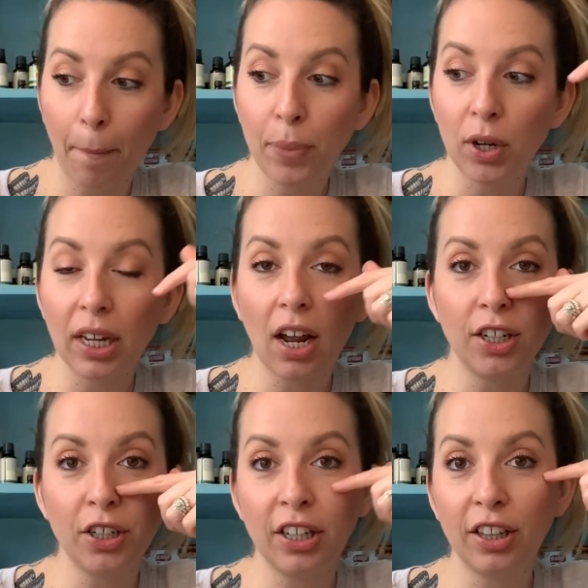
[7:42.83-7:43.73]
putting it
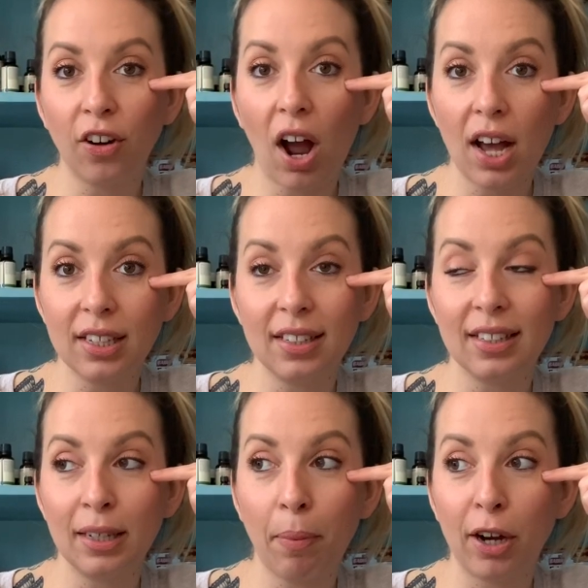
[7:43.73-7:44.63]
underneath your eyes as a
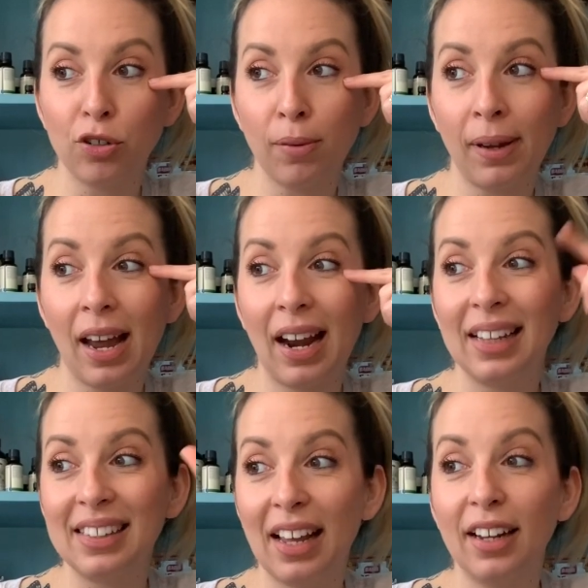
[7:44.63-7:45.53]
deep eye treatment. And I
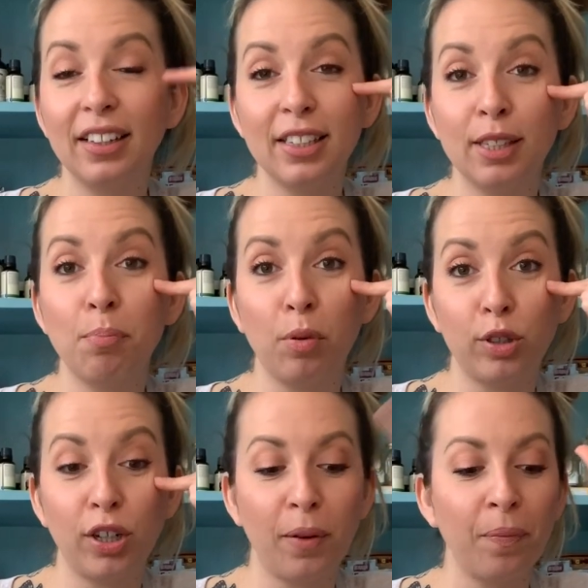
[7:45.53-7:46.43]
said, this is
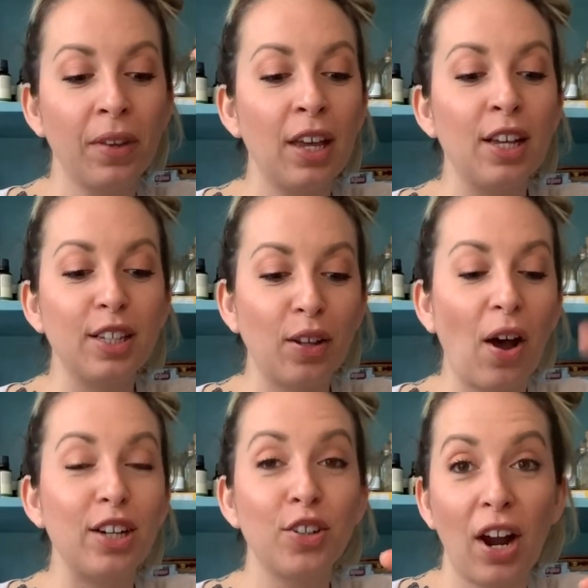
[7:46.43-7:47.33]
bullshit. So
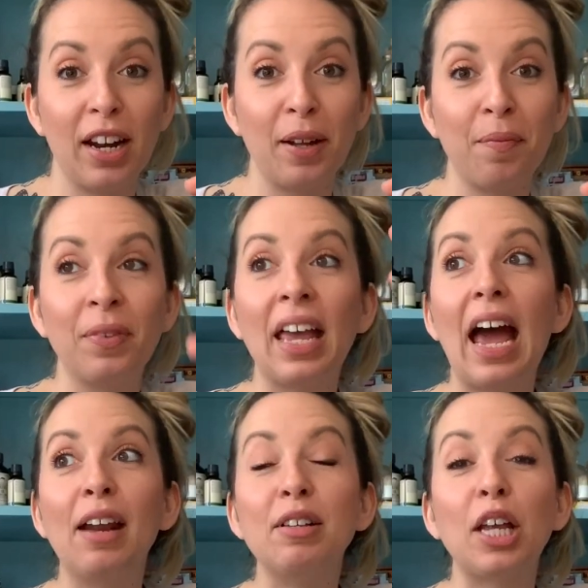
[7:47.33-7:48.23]
I tried it
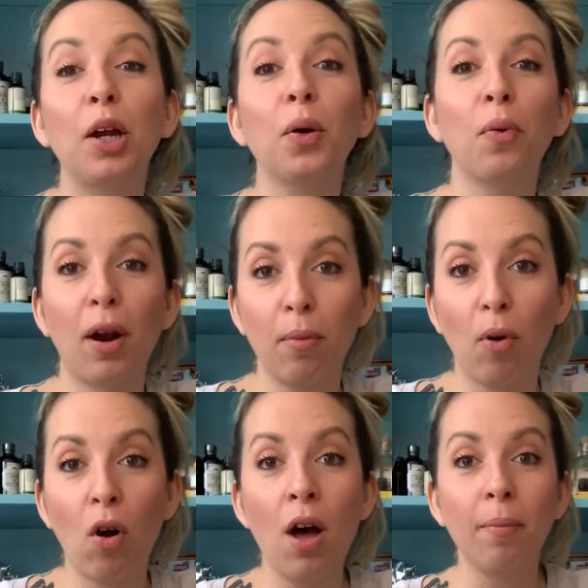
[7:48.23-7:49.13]
and it was
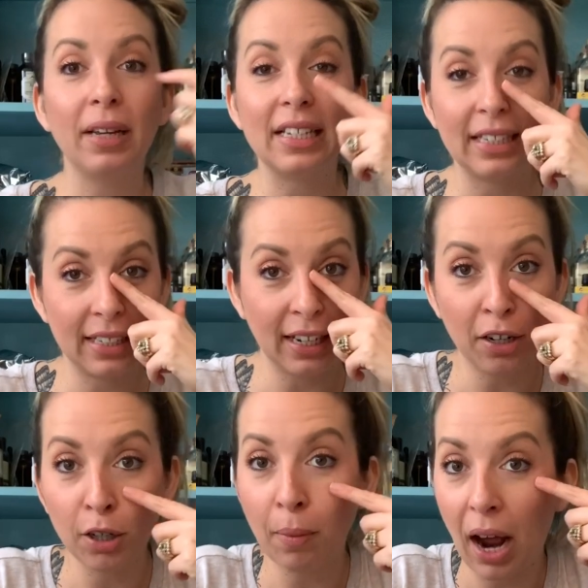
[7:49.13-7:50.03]
incredible because the skin
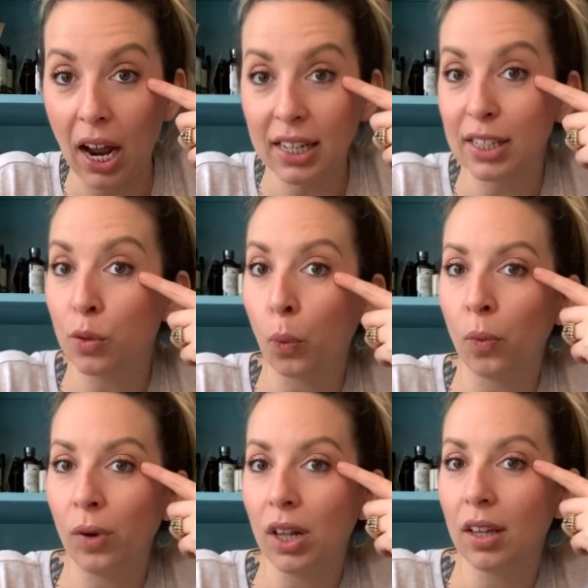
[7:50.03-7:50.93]
under my eyes is
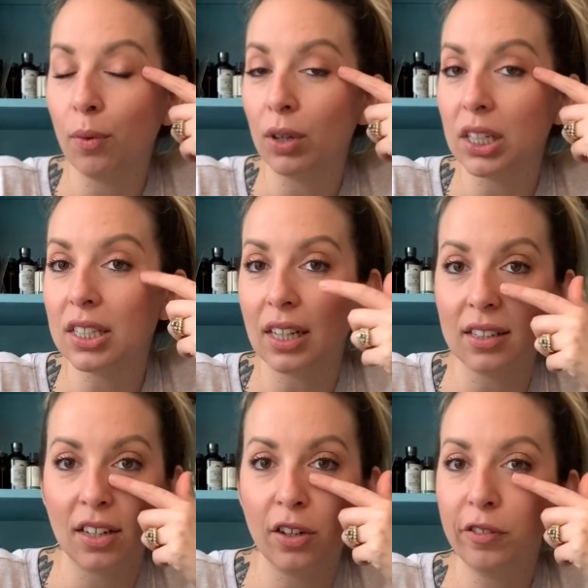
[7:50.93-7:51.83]
really, really
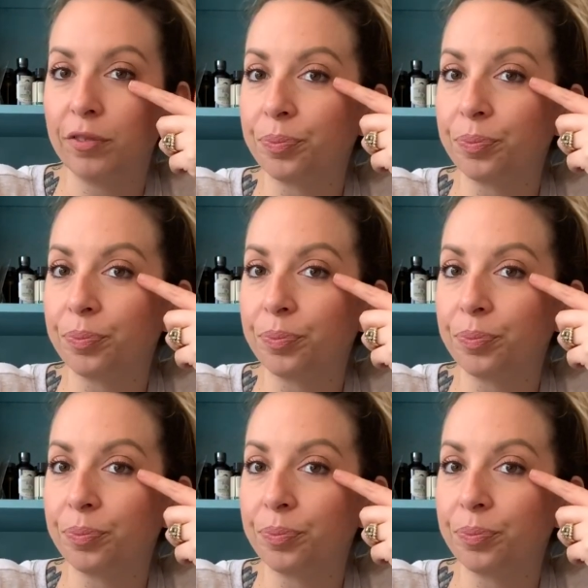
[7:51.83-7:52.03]
sensitive